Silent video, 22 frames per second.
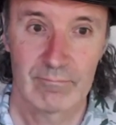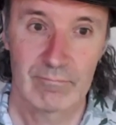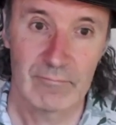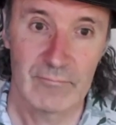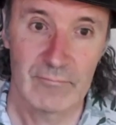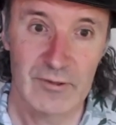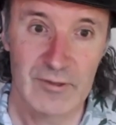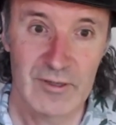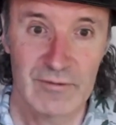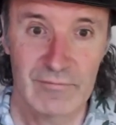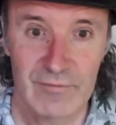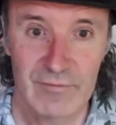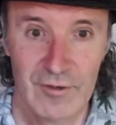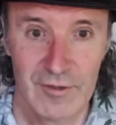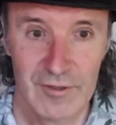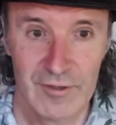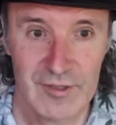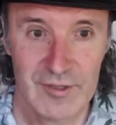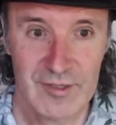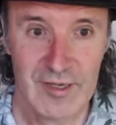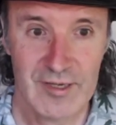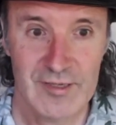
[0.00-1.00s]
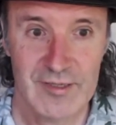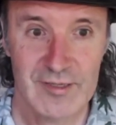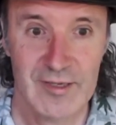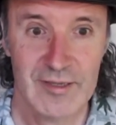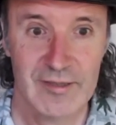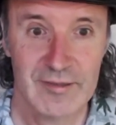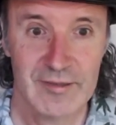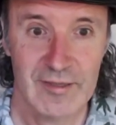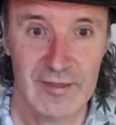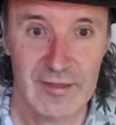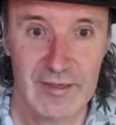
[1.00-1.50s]
Well, you've got to say
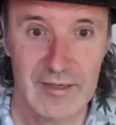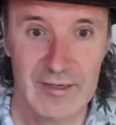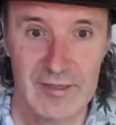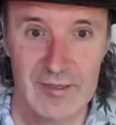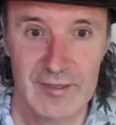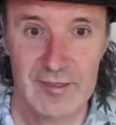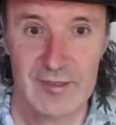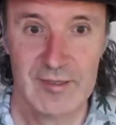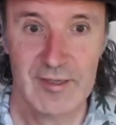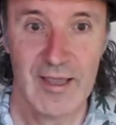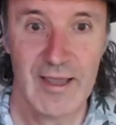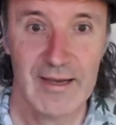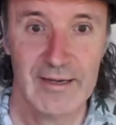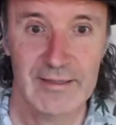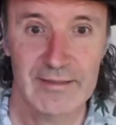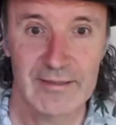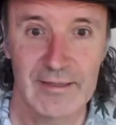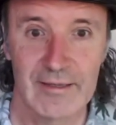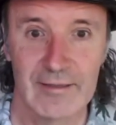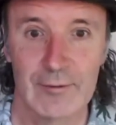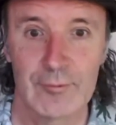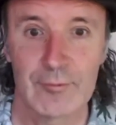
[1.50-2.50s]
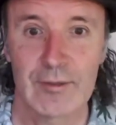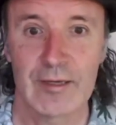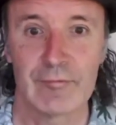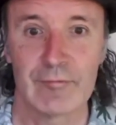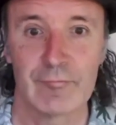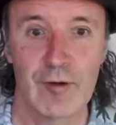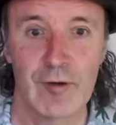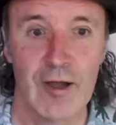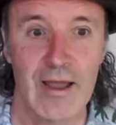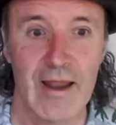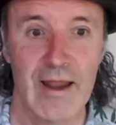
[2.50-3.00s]
something. He's standing there looking
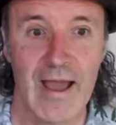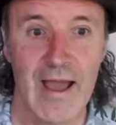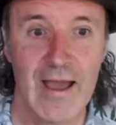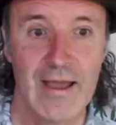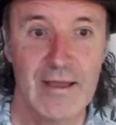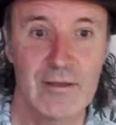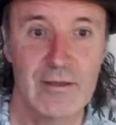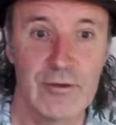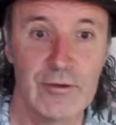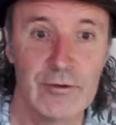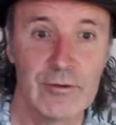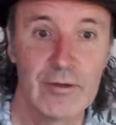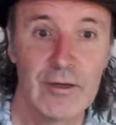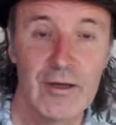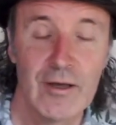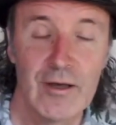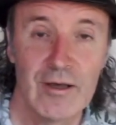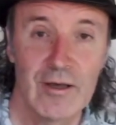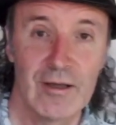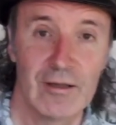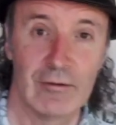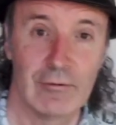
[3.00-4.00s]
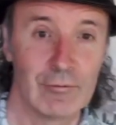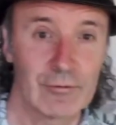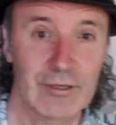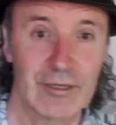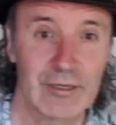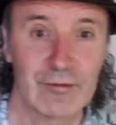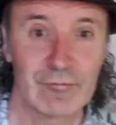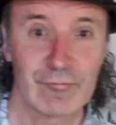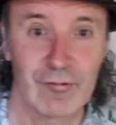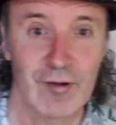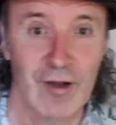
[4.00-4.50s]
right at you,
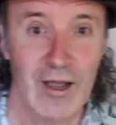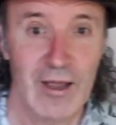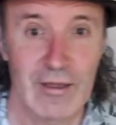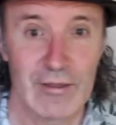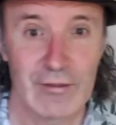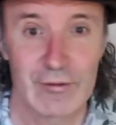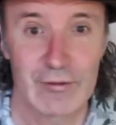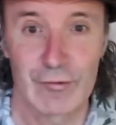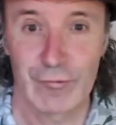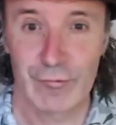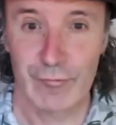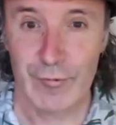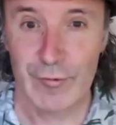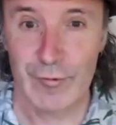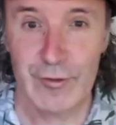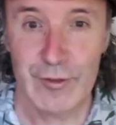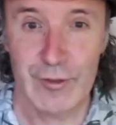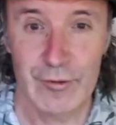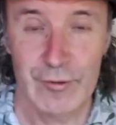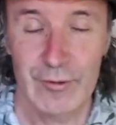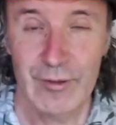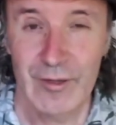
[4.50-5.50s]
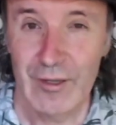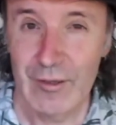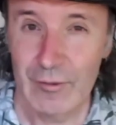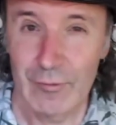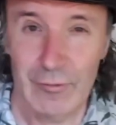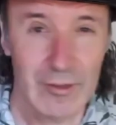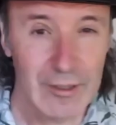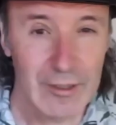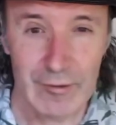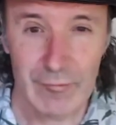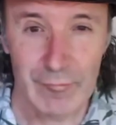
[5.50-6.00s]
looking right through you,
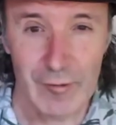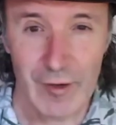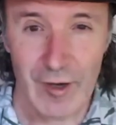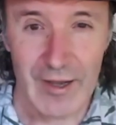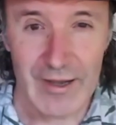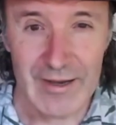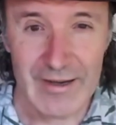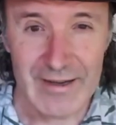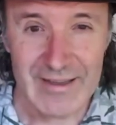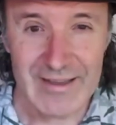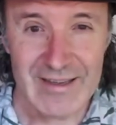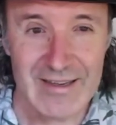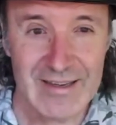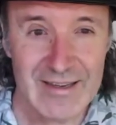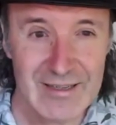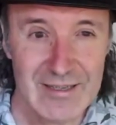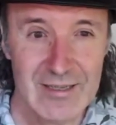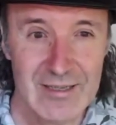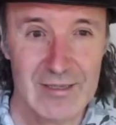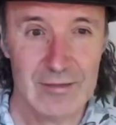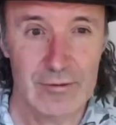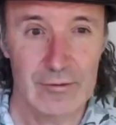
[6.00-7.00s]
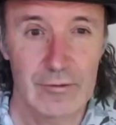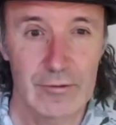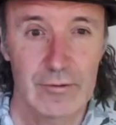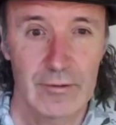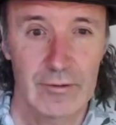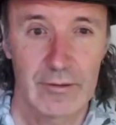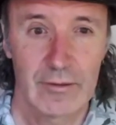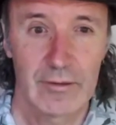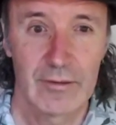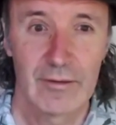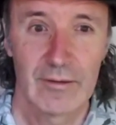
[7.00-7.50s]
looking right into you.
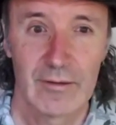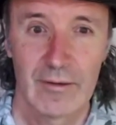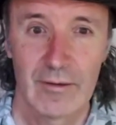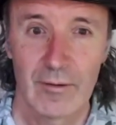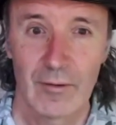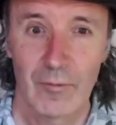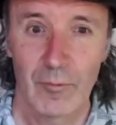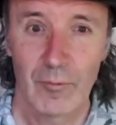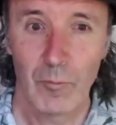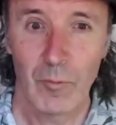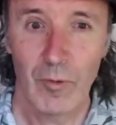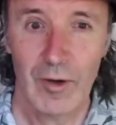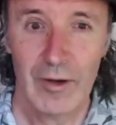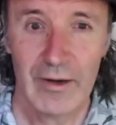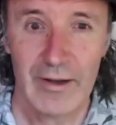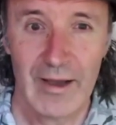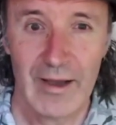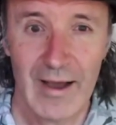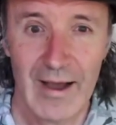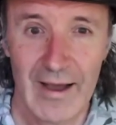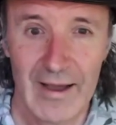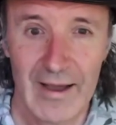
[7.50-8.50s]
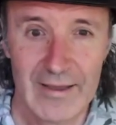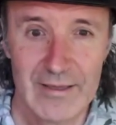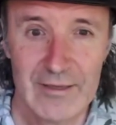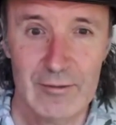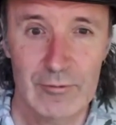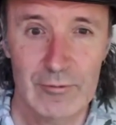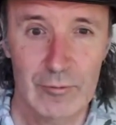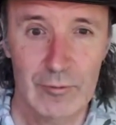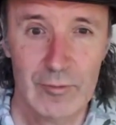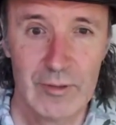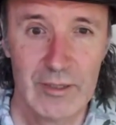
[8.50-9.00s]
What are you
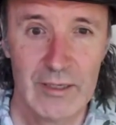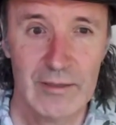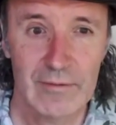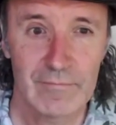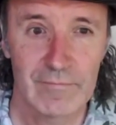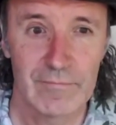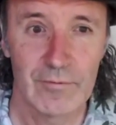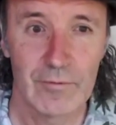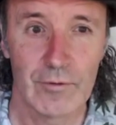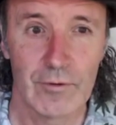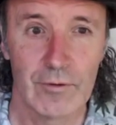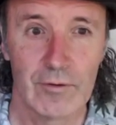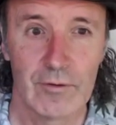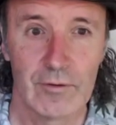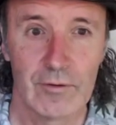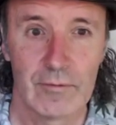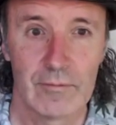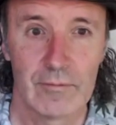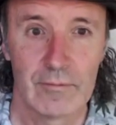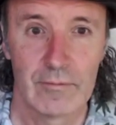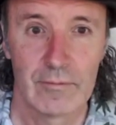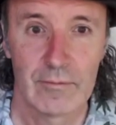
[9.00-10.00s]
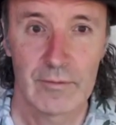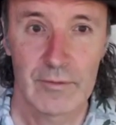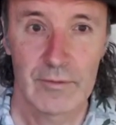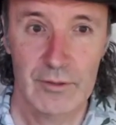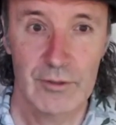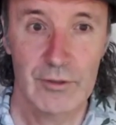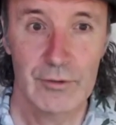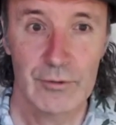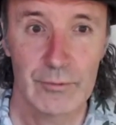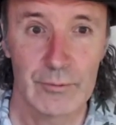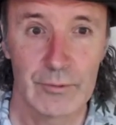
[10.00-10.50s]
looking for?
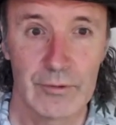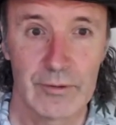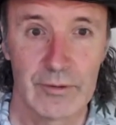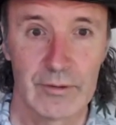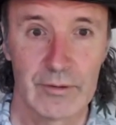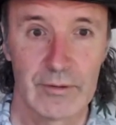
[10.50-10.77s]
You.